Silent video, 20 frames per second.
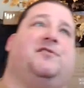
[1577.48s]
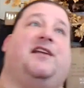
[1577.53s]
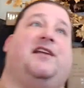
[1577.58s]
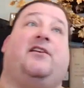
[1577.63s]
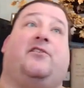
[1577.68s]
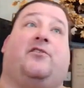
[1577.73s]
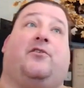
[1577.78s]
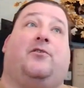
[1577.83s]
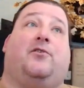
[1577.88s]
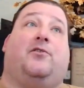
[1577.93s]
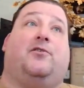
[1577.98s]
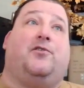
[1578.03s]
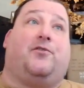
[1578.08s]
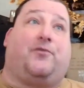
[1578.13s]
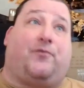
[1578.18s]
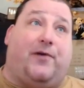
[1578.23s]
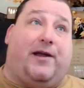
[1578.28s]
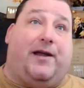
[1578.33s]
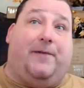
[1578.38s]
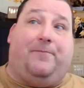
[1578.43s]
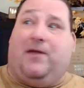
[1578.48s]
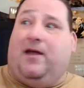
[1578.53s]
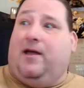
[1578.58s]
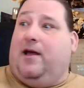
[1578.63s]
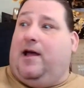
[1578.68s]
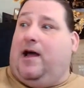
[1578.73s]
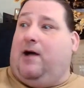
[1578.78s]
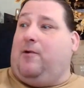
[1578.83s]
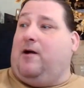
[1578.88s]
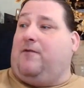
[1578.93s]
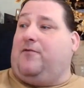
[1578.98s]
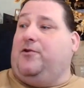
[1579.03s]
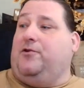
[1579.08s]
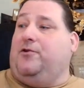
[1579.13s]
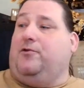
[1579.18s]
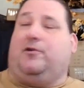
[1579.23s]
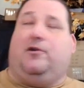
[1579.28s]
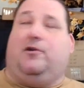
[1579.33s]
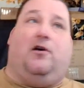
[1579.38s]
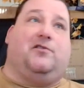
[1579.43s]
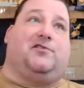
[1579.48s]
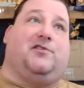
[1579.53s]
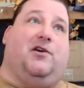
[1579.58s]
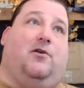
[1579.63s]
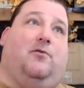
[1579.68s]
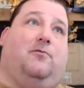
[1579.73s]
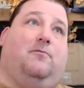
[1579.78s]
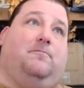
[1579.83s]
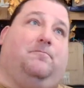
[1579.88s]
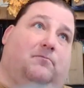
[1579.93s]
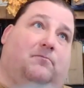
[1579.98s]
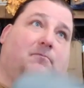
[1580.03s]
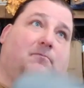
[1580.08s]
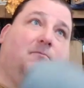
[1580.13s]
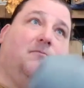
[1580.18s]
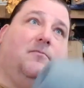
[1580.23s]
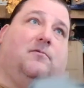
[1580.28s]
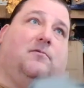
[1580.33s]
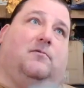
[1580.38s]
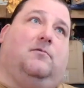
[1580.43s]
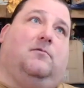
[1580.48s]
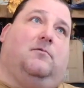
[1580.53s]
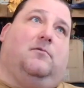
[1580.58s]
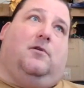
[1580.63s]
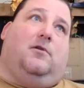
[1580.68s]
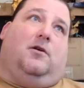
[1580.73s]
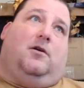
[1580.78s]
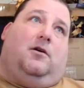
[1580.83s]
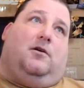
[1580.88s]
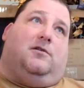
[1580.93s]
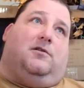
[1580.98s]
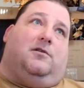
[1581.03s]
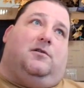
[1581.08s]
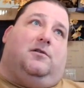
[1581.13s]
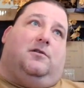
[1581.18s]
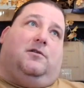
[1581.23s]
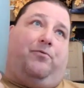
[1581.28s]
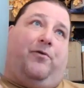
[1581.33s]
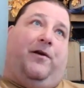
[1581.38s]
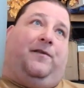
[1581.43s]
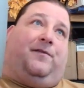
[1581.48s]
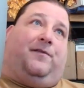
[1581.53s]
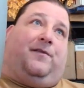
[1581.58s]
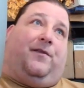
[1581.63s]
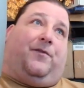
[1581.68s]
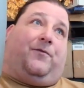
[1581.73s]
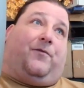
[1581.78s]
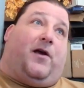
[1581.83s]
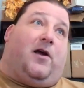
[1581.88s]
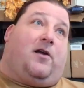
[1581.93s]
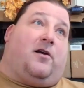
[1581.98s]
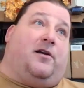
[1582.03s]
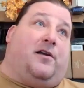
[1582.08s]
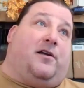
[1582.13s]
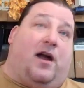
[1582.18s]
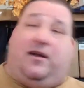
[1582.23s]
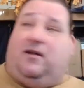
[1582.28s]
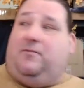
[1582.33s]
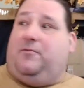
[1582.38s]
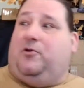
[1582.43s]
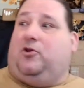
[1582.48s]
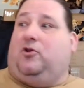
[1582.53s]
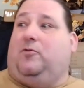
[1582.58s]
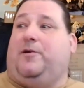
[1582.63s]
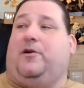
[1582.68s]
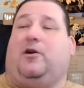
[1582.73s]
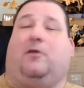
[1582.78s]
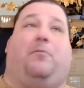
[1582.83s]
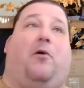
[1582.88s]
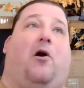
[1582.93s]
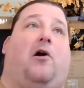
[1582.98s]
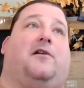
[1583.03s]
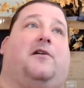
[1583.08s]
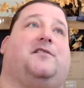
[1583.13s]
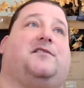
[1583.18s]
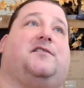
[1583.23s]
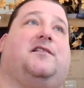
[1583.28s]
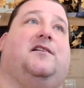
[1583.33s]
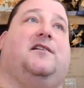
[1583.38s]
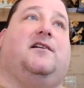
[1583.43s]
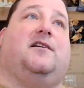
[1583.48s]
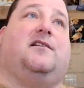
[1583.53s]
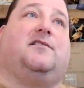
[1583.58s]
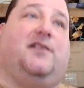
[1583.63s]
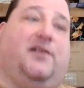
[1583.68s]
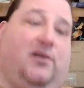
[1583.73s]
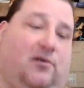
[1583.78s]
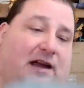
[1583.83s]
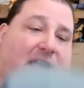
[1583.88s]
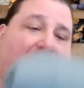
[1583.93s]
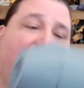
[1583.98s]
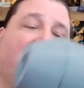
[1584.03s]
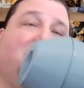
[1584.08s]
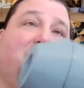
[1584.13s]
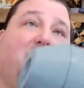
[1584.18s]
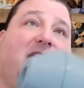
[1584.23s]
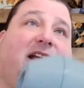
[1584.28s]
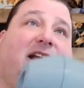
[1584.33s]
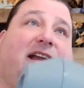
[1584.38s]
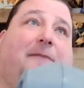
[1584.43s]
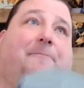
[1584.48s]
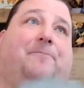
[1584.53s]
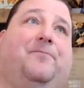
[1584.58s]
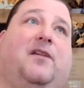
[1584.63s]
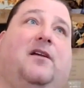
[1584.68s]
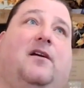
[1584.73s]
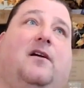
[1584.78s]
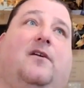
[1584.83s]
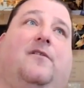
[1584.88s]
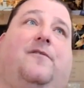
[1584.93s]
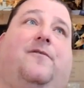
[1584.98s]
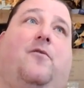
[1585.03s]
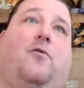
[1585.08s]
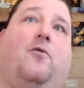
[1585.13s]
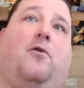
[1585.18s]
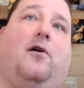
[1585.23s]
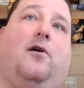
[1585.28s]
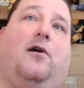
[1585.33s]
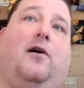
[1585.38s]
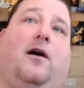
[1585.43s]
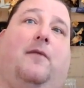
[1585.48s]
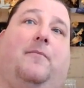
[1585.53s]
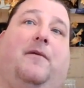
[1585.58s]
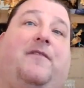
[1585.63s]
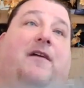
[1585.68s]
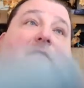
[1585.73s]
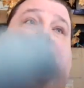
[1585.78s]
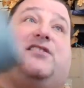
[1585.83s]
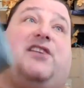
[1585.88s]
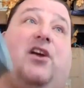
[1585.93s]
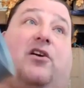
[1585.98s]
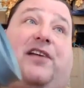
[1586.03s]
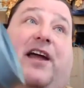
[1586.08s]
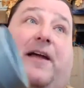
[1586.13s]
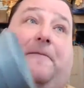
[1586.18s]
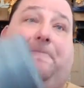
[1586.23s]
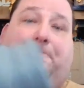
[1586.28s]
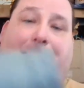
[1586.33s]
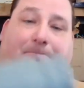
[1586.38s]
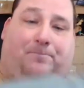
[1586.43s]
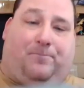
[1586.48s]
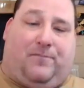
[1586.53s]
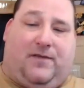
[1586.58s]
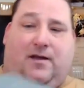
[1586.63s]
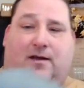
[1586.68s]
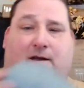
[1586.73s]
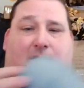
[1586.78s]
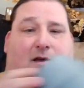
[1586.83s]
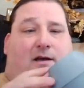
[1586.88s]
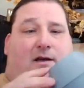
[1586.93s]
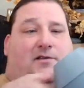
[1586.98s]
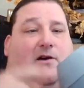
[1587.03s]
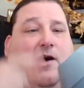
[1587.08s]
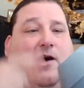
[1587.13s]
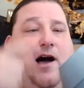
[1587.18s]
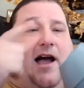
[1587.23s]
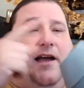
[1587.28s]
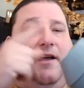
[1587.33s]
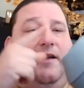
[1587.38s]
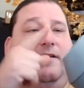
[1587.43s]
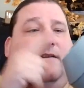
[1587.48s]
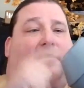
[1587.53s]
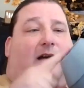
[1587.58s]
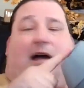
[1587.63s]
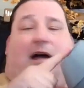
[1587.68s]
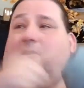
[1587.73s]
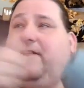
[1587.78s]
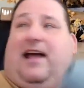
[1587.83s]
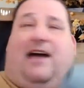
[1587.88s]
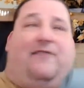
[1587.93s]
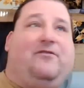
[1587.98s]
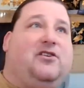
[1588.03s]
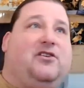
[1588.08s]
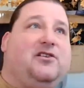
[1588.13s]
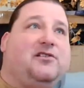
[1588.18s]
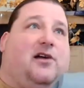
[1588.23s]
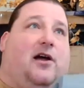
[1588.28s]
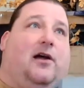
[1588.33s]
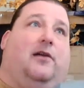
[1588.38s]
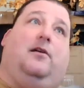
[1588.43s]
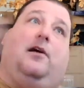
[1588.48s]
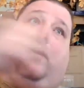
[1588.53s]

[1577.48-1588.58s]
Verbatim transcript: an Ender 3. However, you can also print the 390 millimeter parts so you don't have as many for um, if you have a CR10. So I can, I already have it designed,